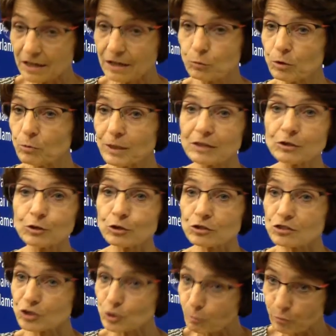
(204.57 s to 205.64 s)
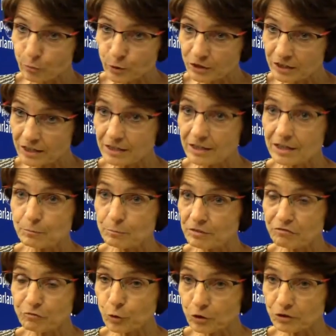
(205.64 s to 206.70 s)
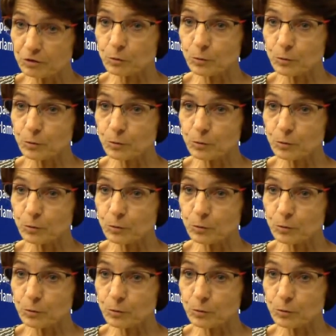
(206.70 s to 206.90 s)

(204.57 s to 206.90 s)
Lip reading: We will not stop working before